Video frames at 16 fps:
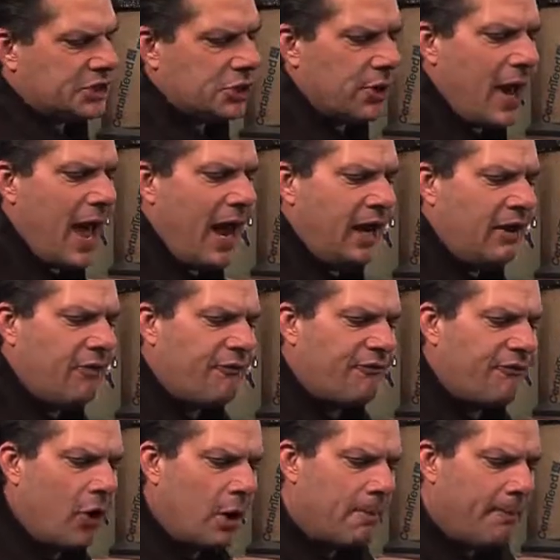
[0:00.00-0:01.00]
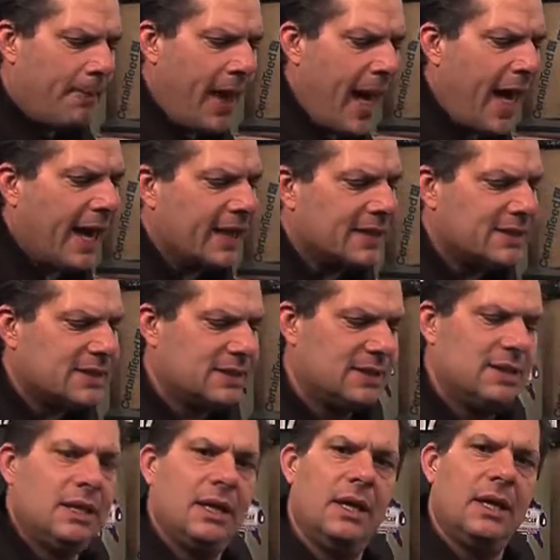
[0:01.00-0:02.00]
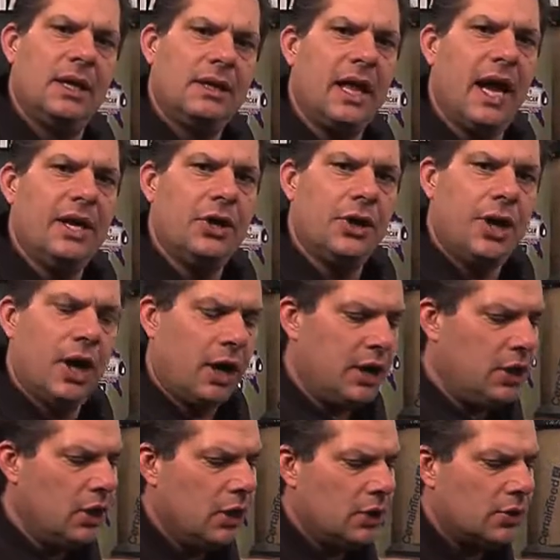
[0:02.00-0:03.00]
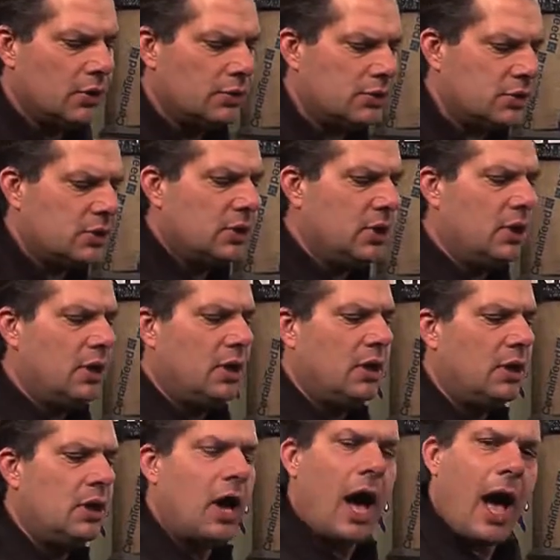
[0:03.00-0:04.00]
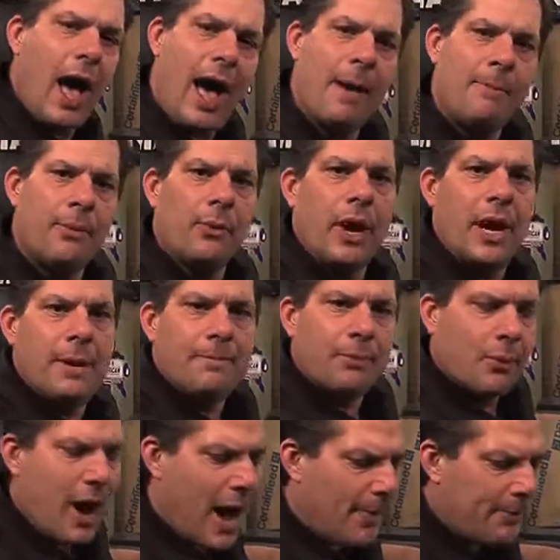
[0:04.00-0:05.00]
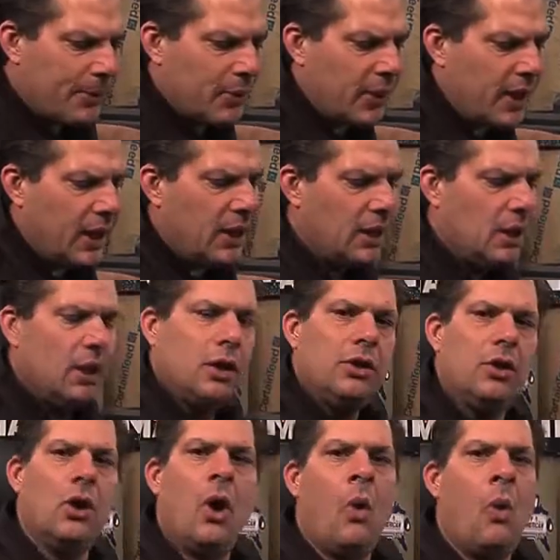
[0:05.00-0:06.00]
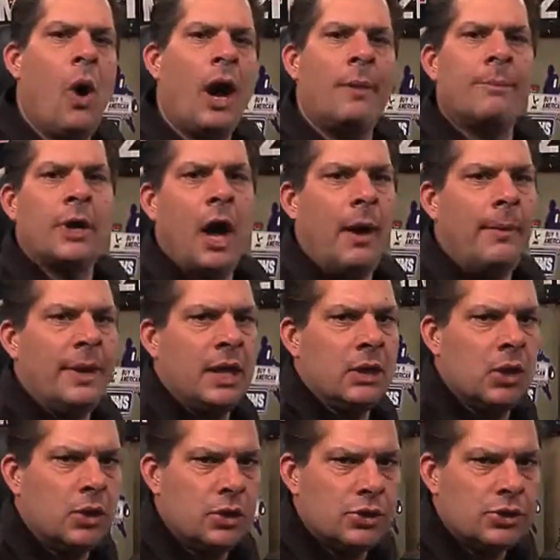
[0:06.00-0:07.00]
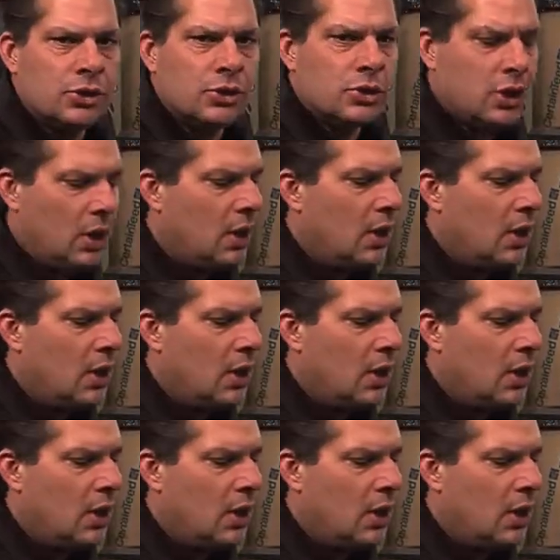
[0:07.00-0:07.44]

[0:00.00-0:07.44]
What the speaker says: sure any foot pegs that you're going to use operate properly. You don't want them coming loose,